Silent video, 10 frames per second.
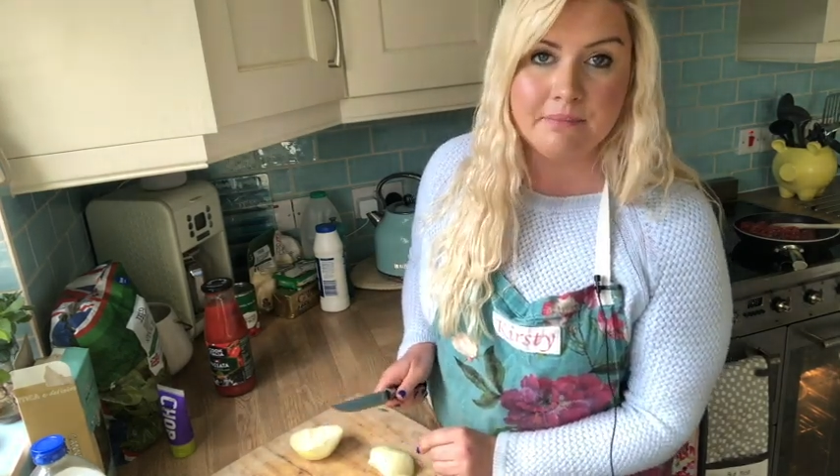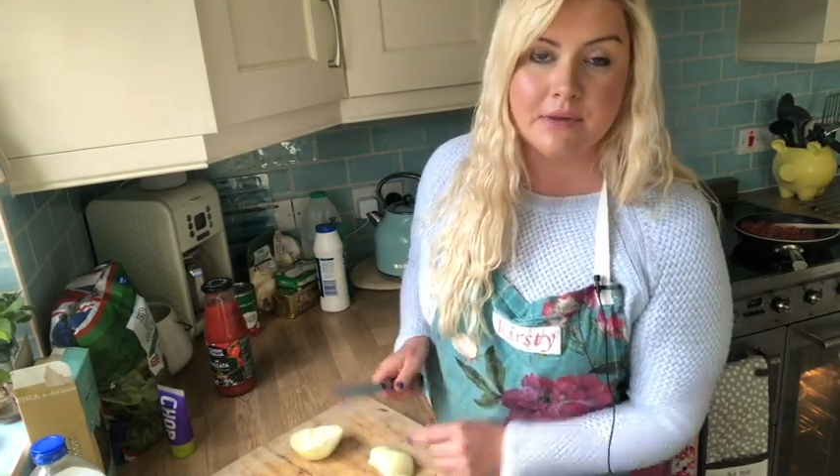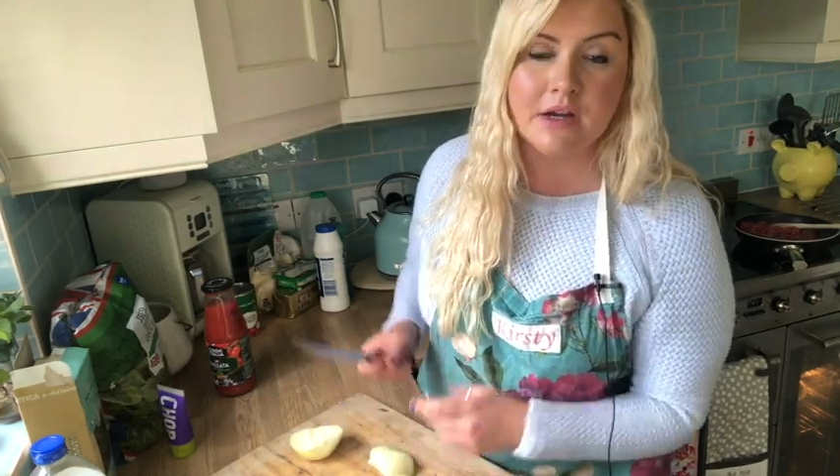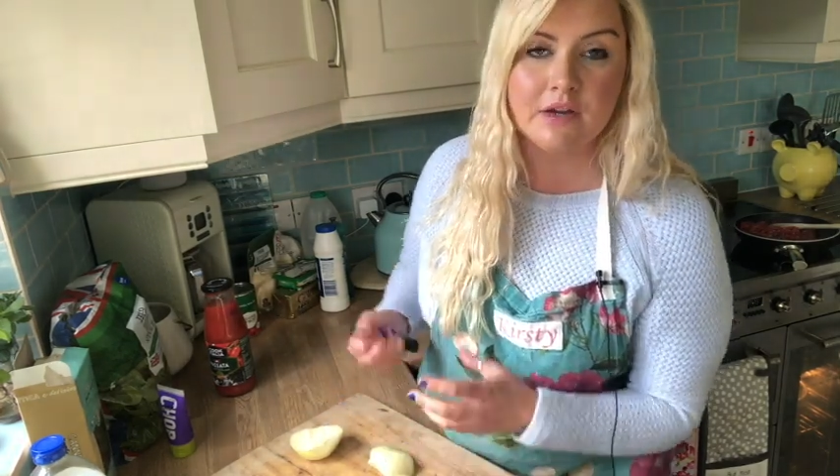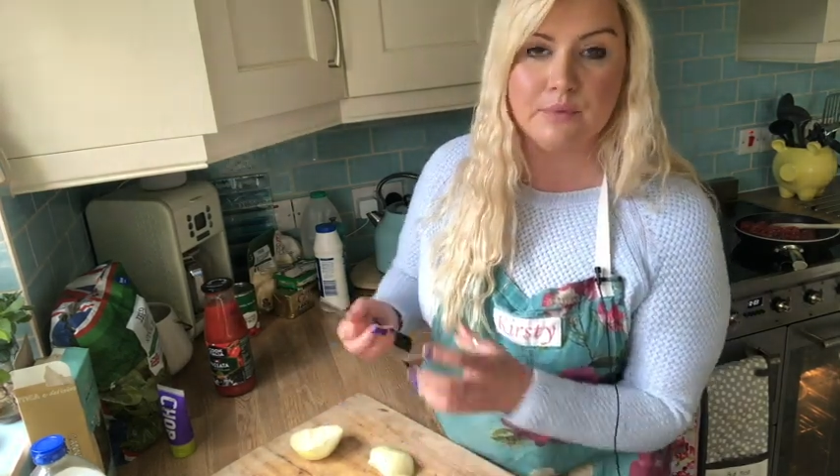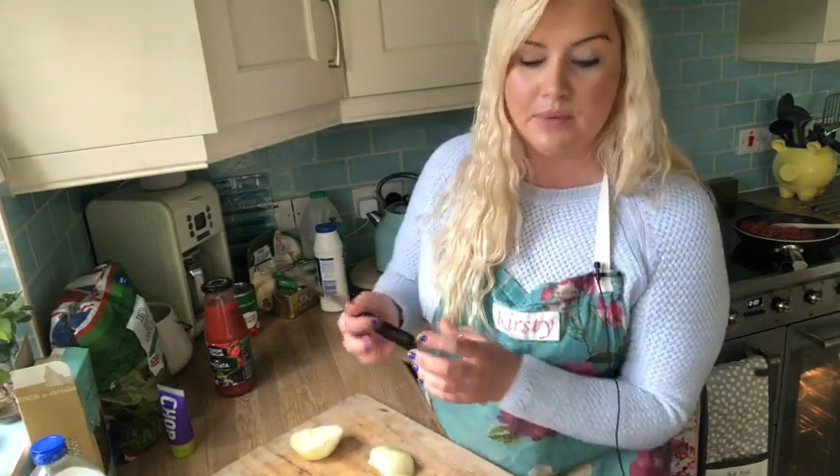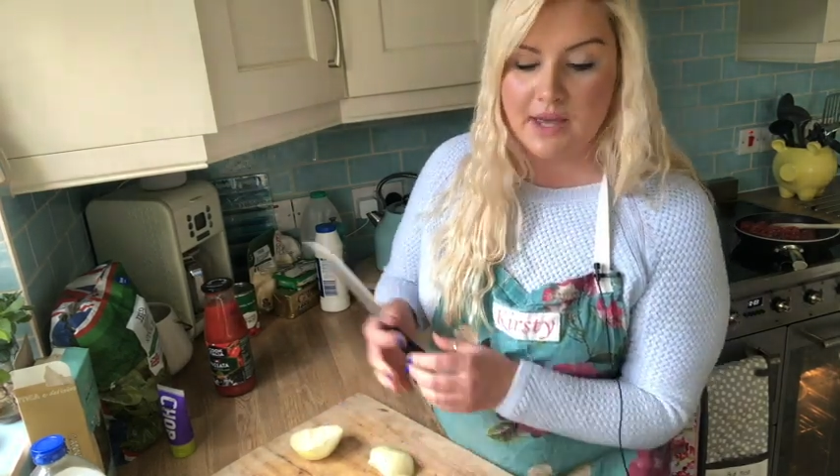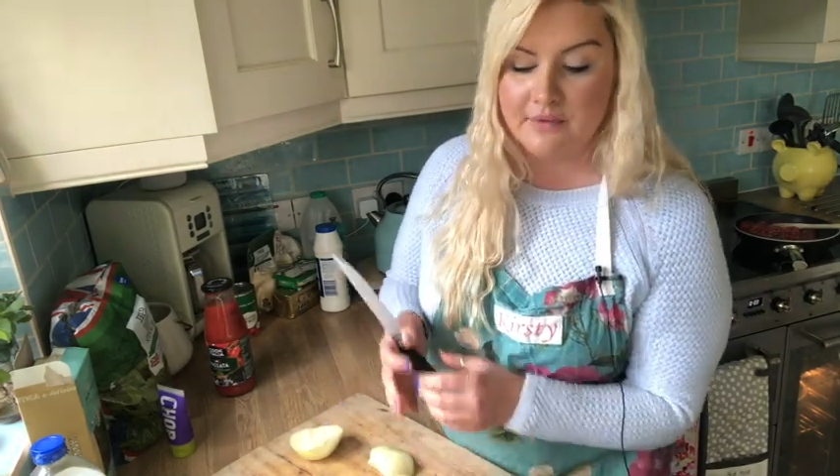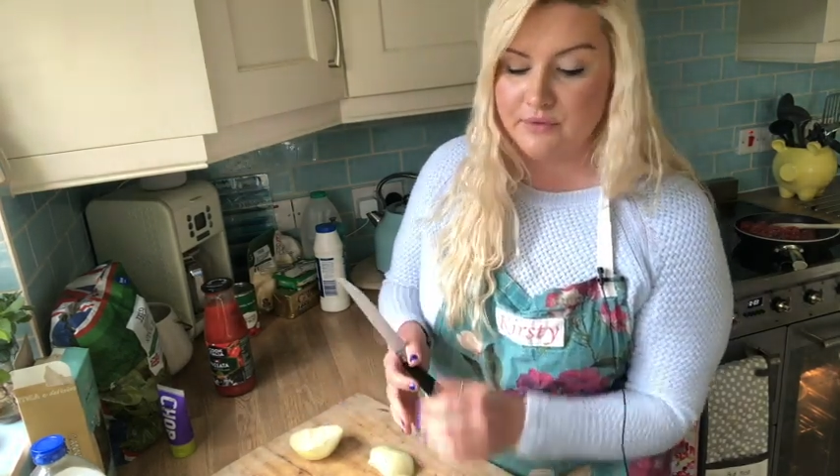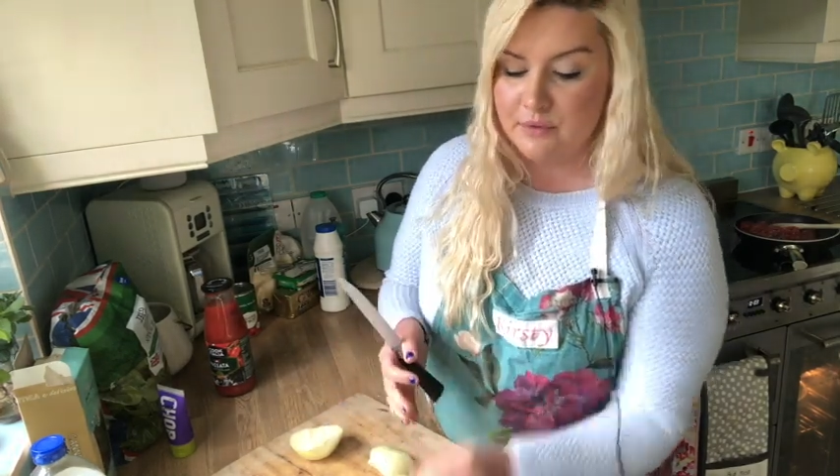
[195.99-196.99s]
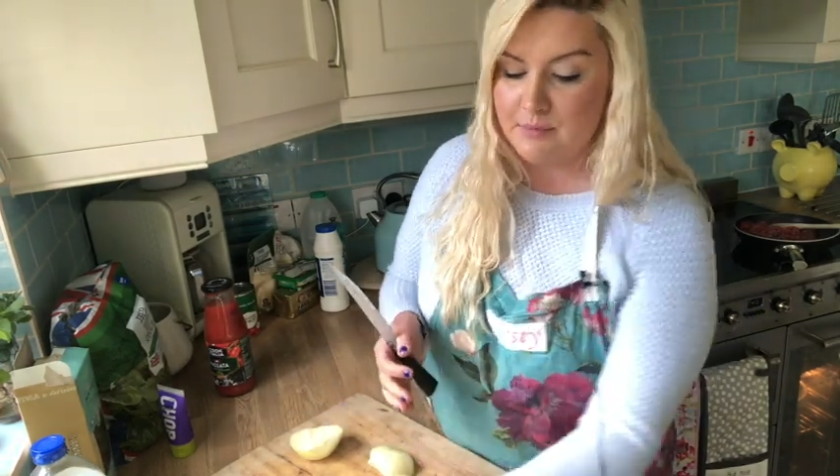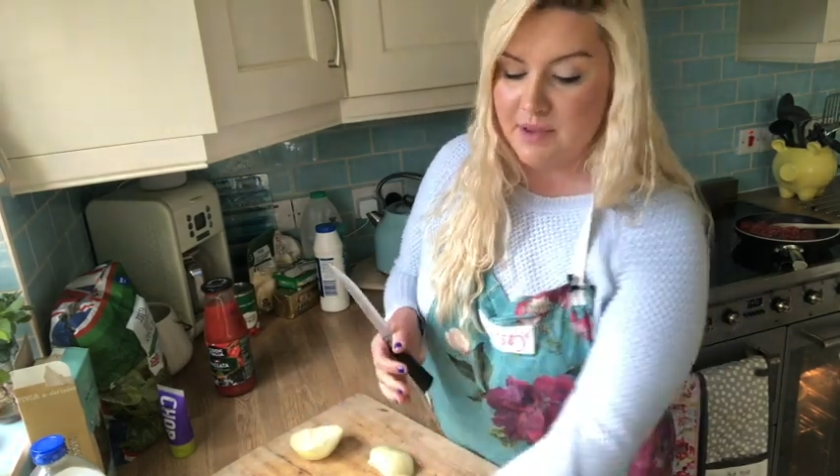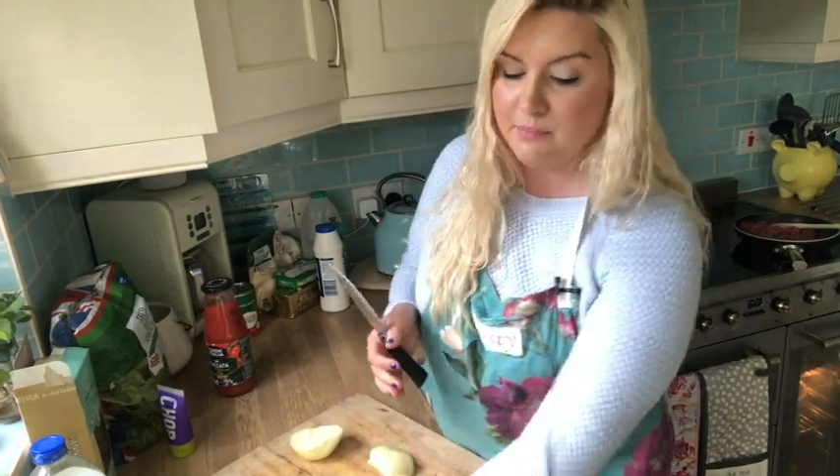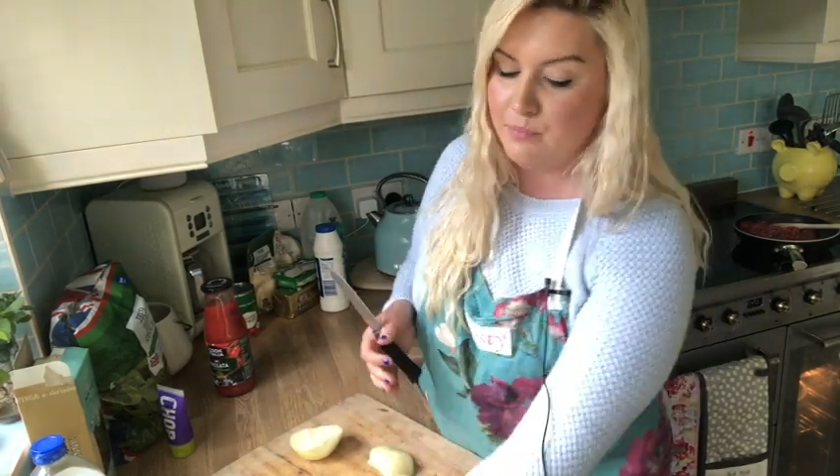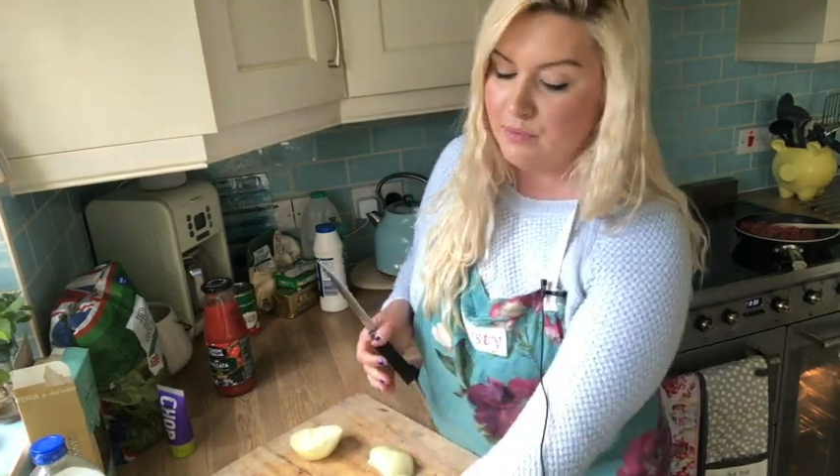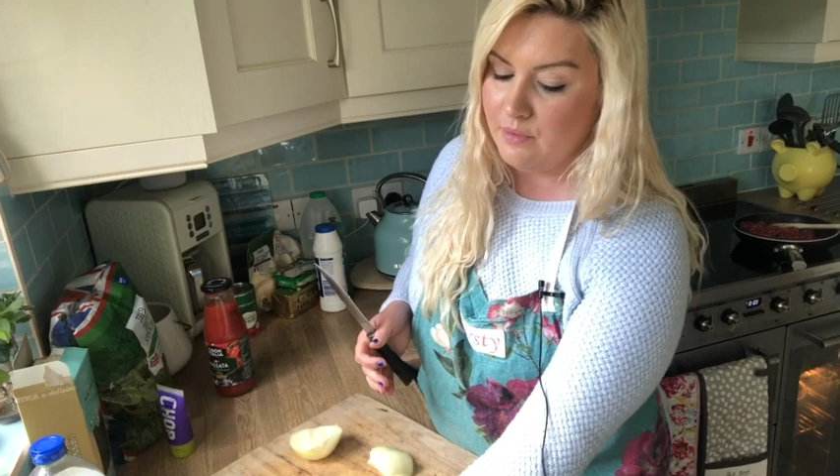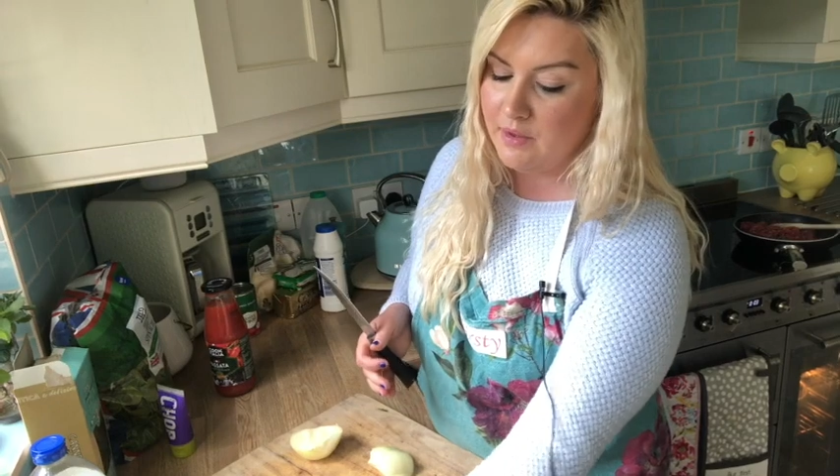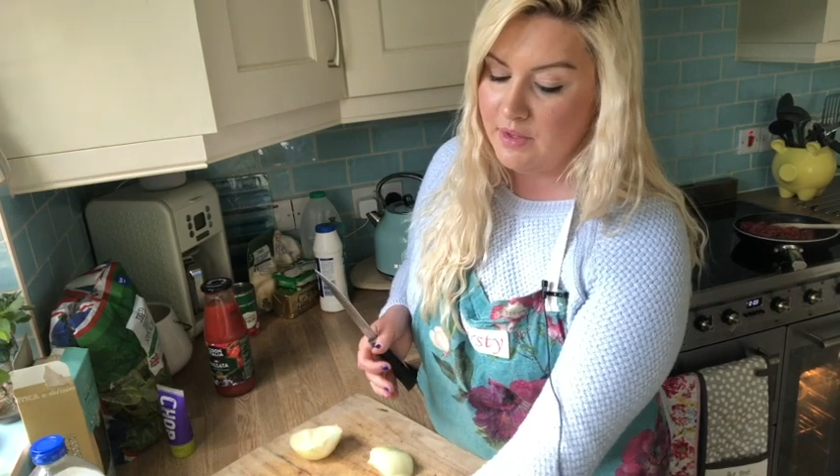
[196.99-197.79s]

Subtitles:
because we have to remember